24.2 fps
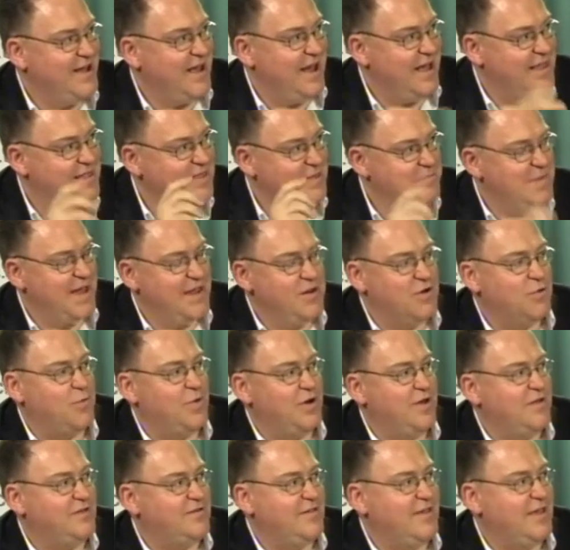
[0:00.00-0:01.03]
and they might not
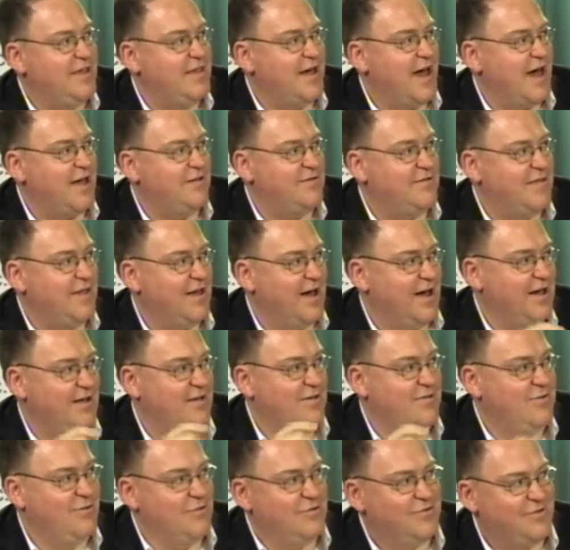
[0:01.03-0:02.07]
want to say that, actually, I
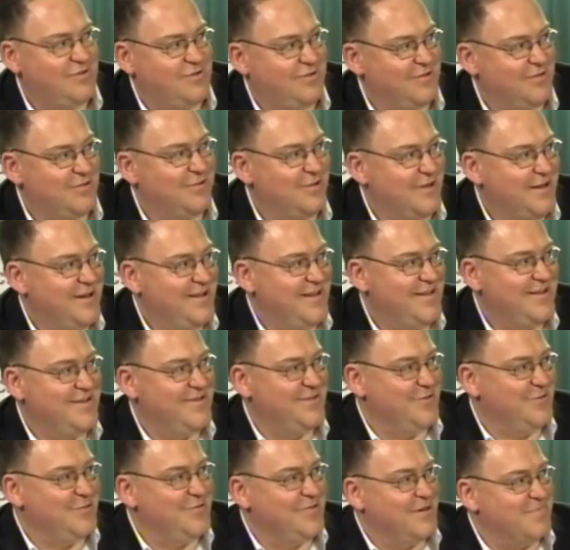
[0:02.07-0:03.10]
used to
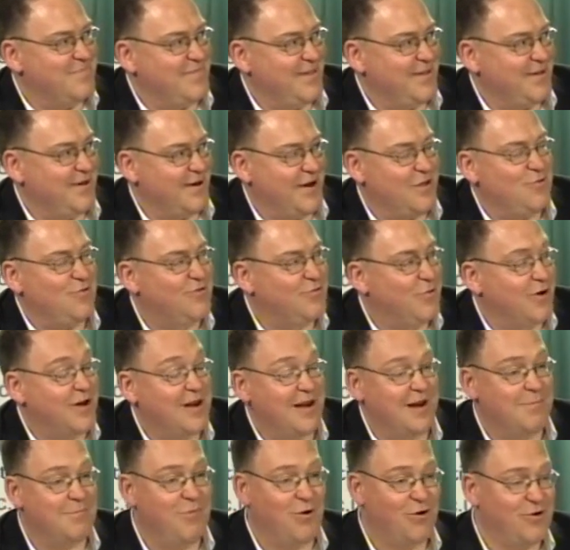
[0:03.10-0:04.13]
do something, or I used to work
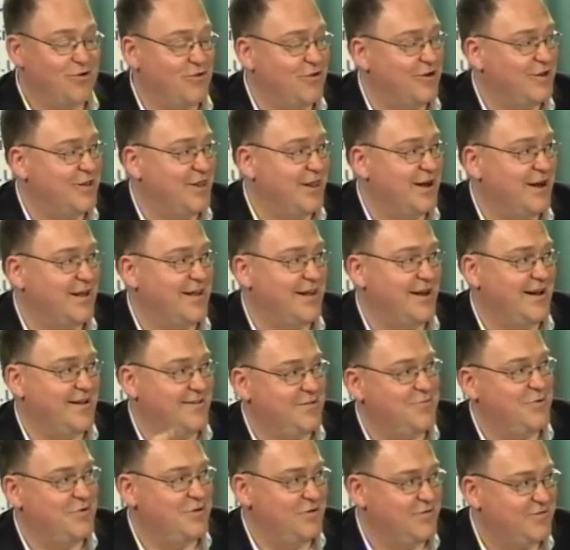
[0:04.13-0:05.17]
in an abortion clinic, and
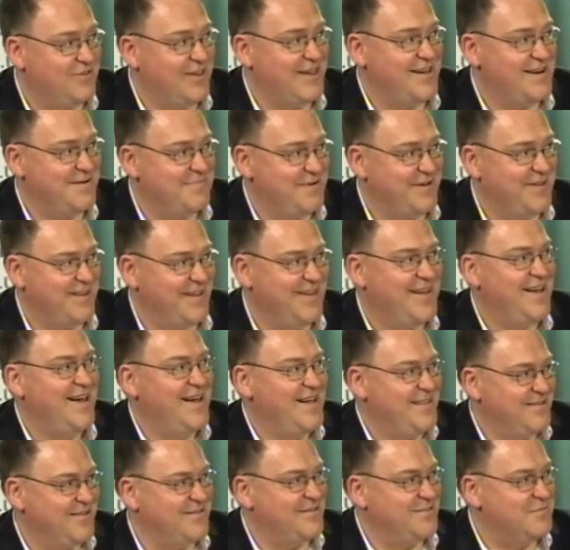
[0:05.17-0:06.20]
actually what you've said about it
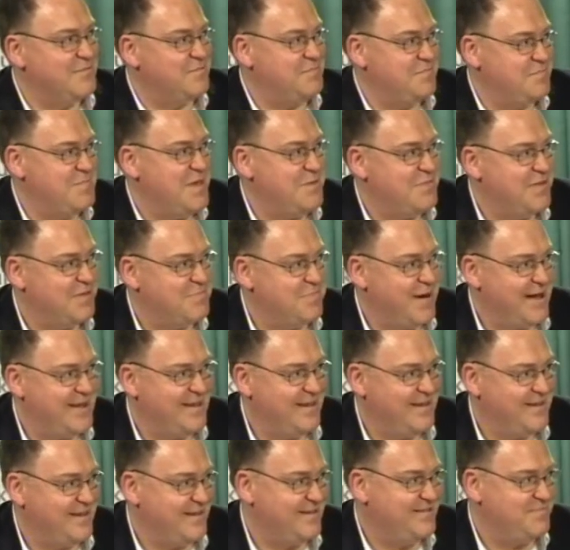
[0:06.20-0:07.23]
doesn't meet with my
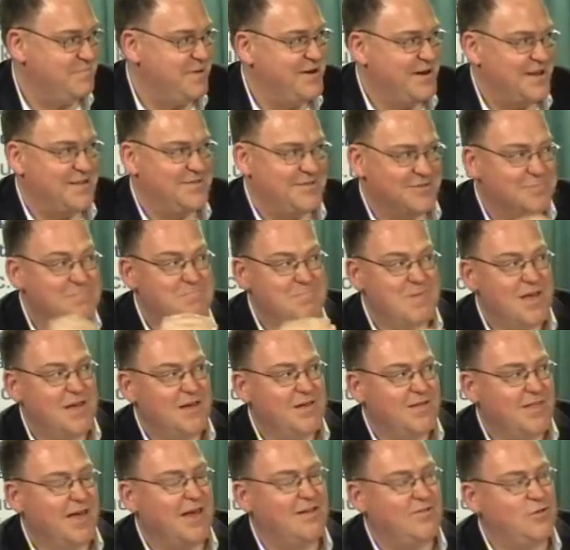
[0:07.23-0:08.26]
experience.
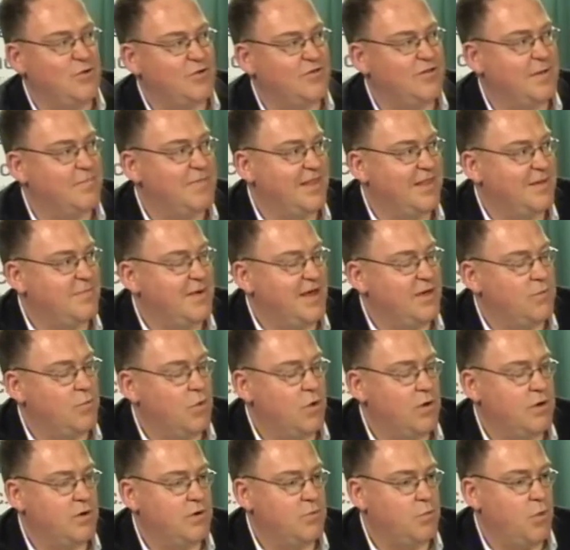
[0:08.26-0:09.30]
That's not something they might
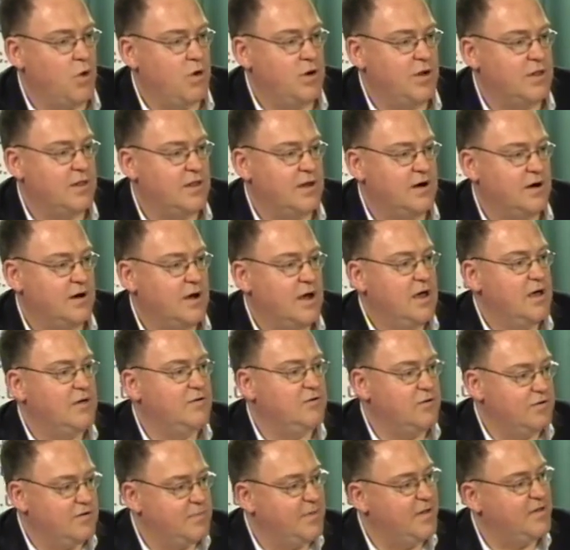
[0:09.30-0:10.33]
want in there.
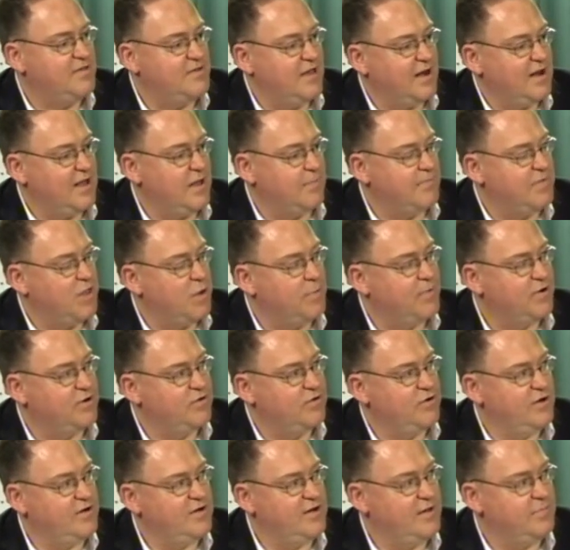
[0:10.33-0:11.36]
So it's about setting up the
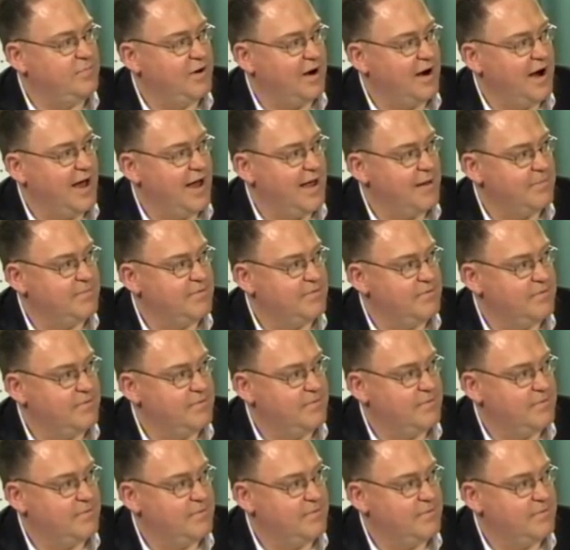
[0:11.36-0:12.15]
opportunity, perhaps.